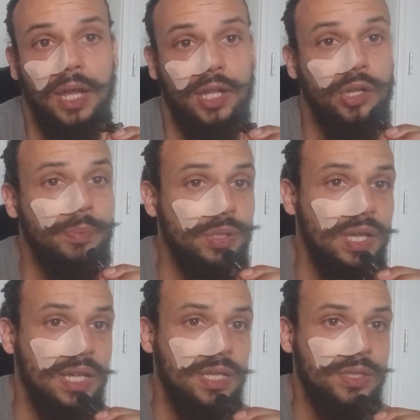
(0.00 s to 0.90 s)
I hope you
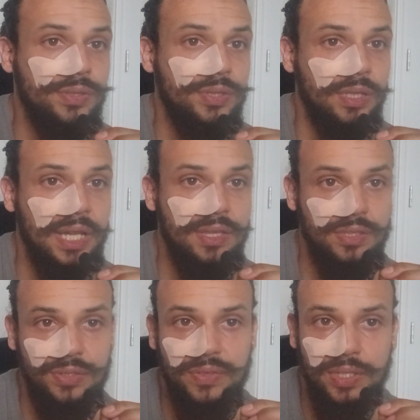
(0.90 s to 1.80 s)
guys like
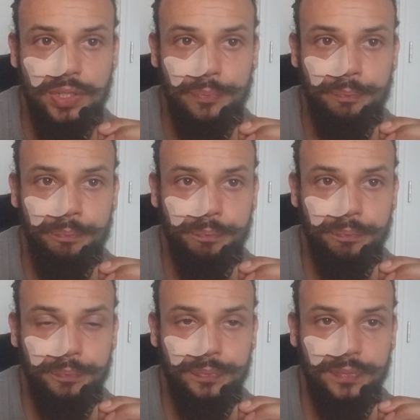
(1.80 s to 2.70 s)
this video,
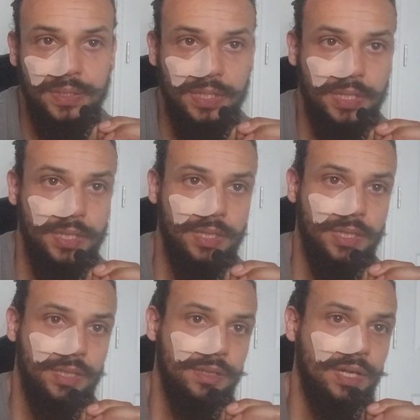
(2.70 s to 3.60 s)

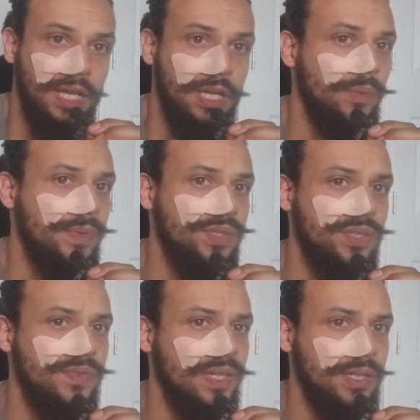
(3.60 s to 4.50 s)
and I hope this
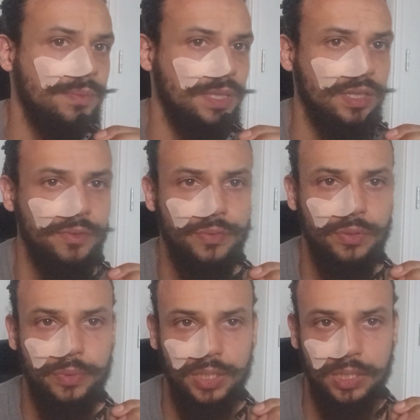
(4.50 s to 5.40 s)
is very
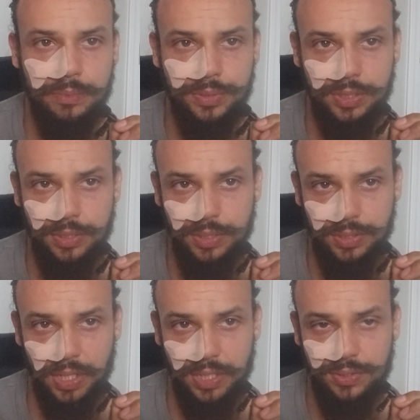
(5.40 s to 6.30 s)
meaningful when it comes to
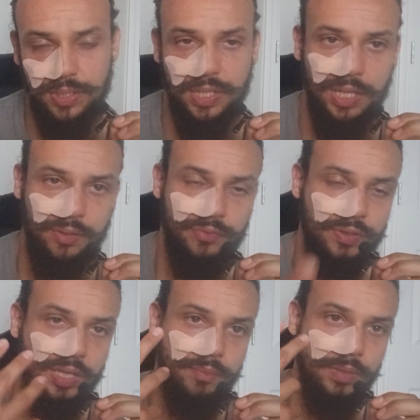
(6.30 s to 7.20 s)
designs. Again,
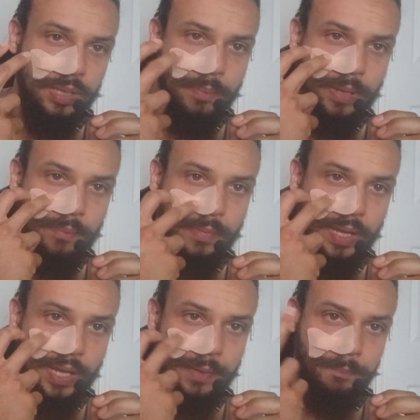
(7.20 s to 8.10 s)
forgive me about
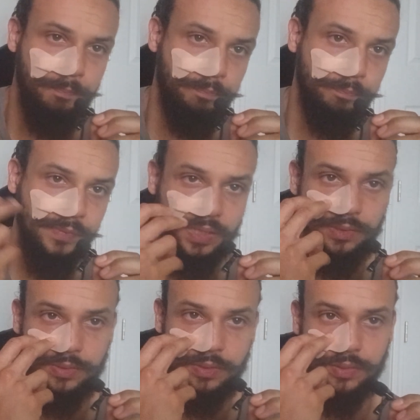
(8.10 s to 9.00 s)
my
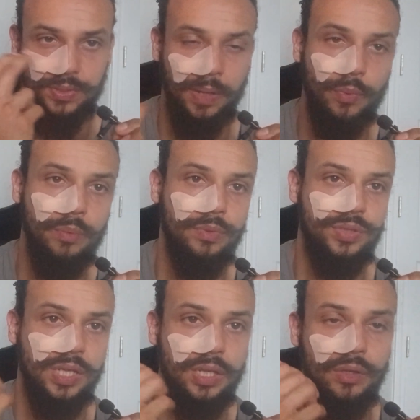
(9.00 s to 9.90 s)
incidents. I'm
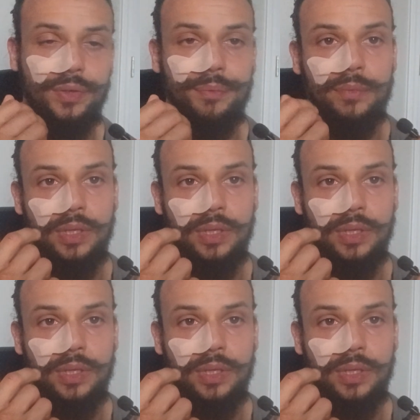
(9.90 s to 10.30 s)
almost healed.